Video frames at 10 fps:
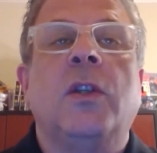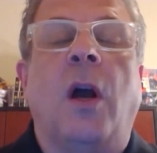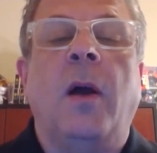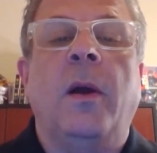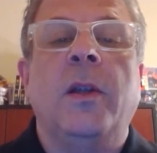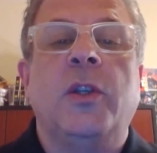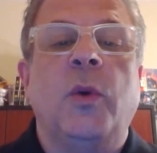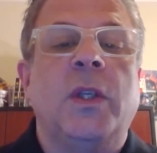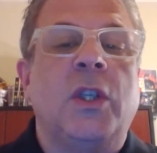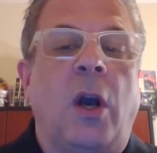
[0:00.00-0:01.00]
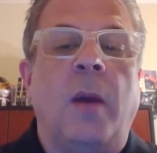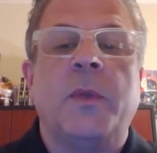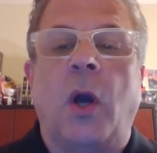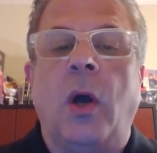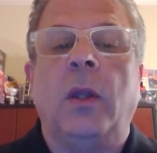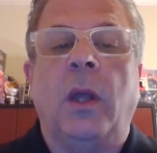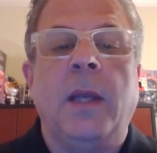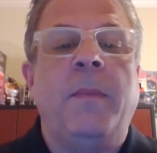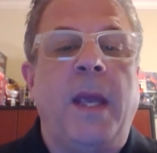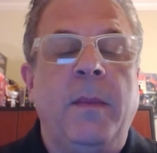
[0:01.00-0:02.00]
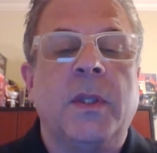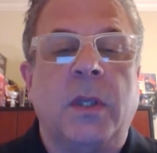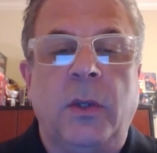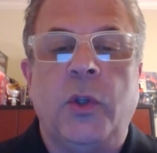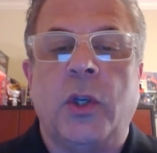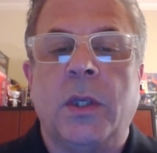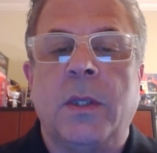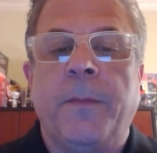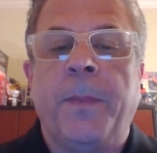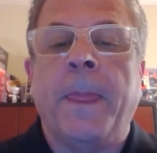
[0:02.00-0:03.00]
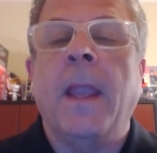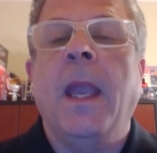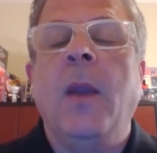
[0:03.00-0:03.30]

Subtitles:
to adopt online payment solutions.